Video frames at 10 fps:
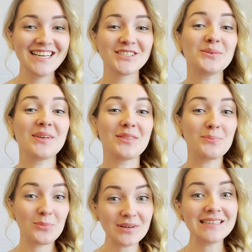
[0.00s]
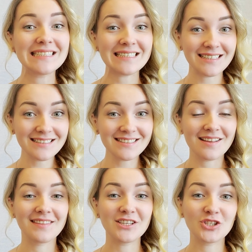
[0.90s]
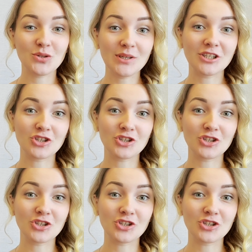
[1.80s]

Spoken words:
So the point is that you can